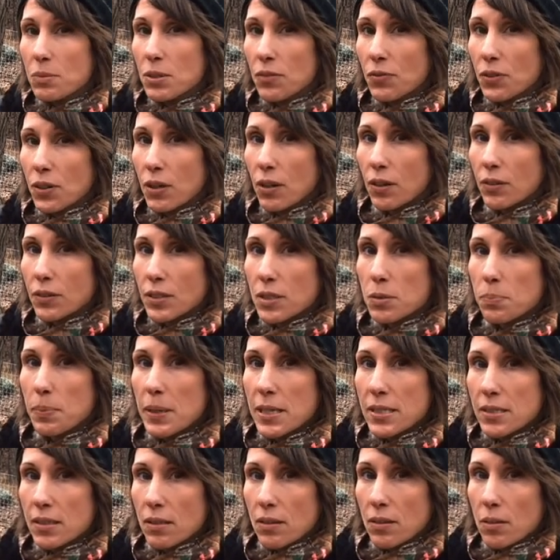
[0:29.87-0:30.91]
difficulties
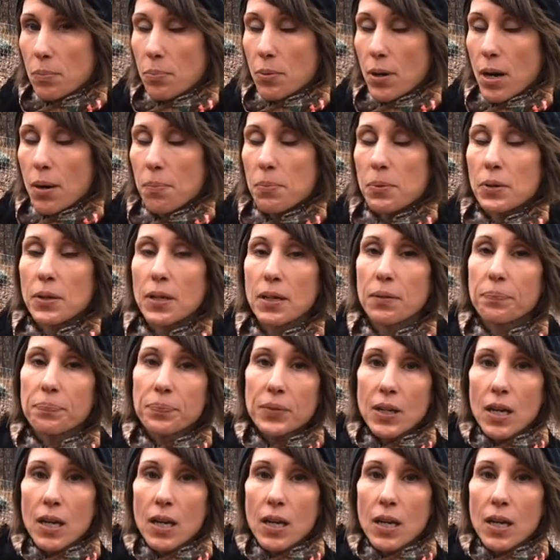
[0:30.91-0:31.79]
based on our property.